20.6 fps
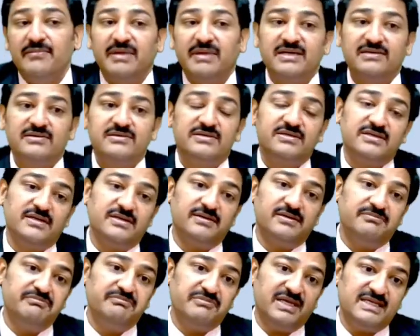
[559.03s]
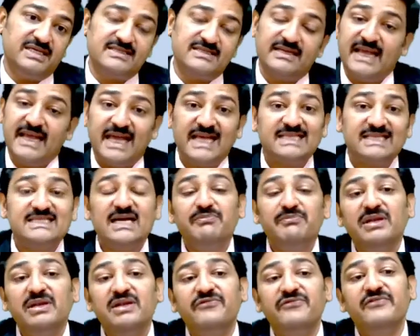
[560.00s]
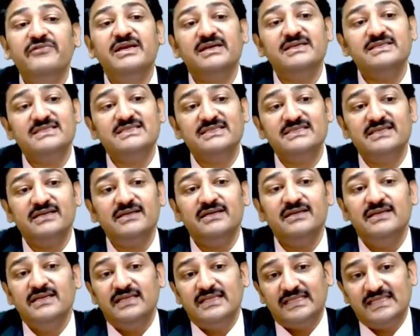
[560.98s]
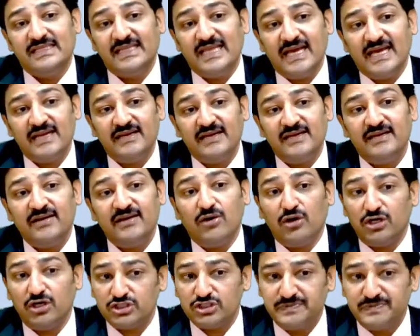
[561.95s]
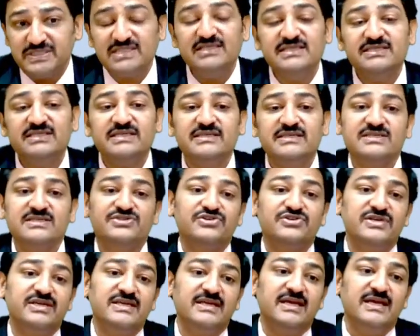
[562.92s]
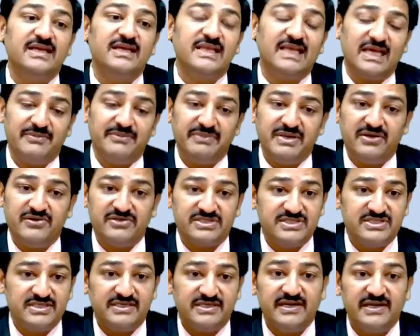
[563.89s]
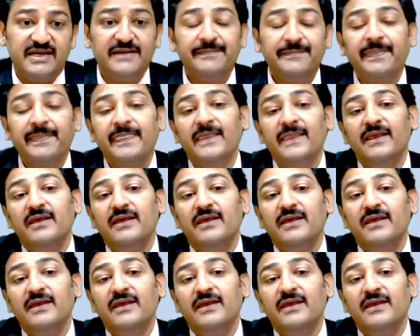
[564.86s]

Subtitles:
But as an example, if we consider, then hospitality industry can be considered here,